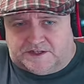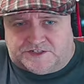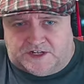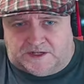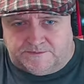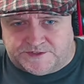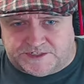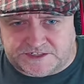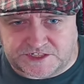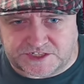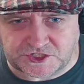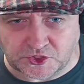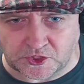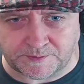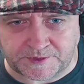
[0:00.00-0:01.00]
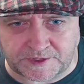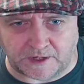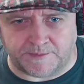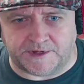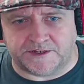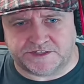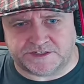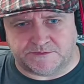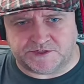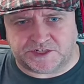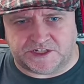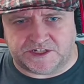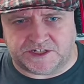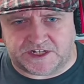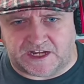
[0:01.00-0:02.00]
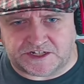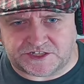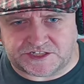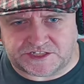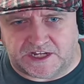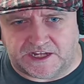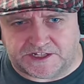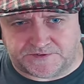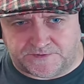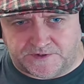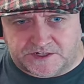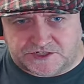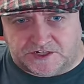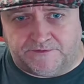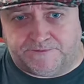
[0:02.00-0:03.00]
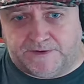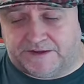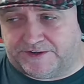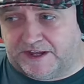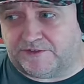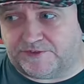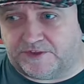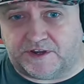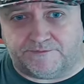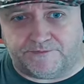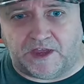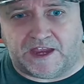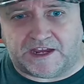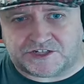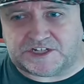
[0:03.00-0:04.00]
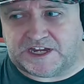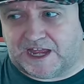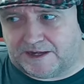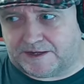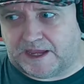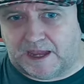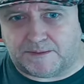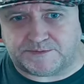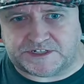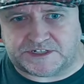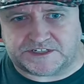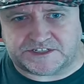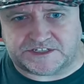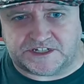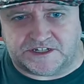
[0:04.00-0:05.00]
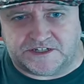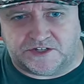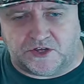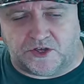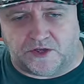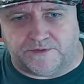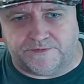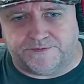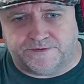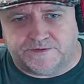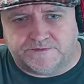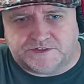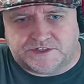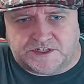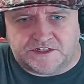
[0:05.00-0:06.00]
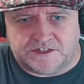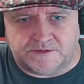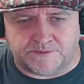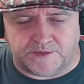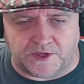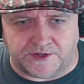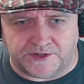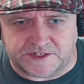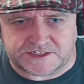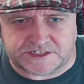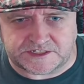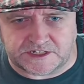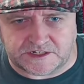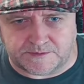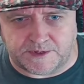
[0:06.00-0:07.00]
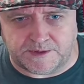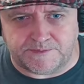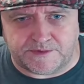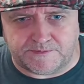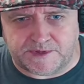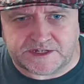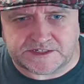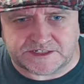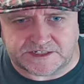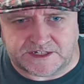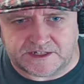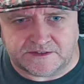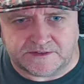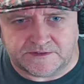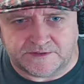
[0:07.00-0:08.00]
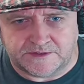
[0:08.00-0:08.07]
chums, there's a storm coming, so I'm just going to catch this last fish. And I found out that I actually had haptics turned off. I turned them on. It's a little bit better now.